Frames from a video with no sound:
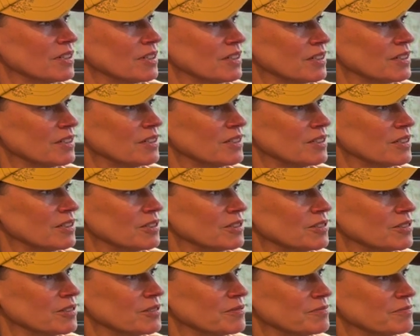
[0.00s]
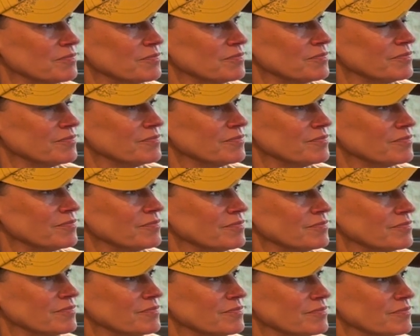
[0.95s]

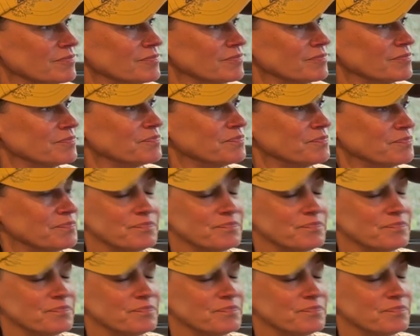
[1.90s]
This person isn't speaking.